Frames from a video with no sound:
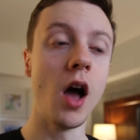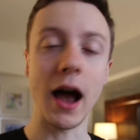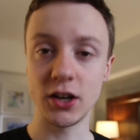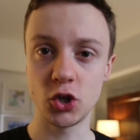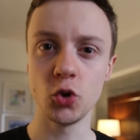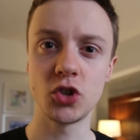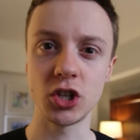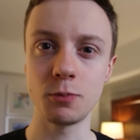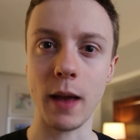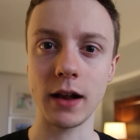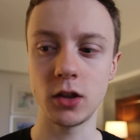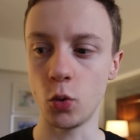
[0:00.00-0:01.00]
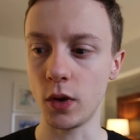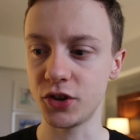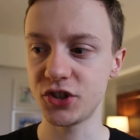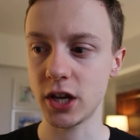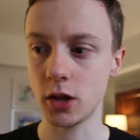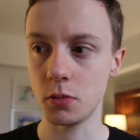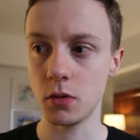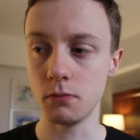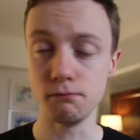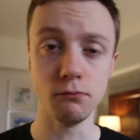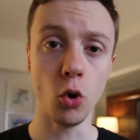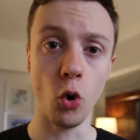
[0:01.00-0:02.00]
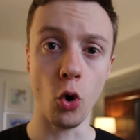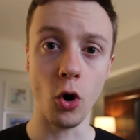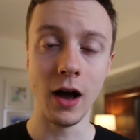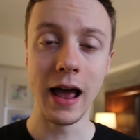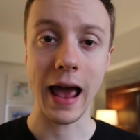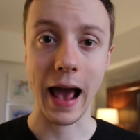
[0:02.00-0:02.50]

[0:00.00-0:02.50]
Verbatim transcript: I do suspect that we'll see them more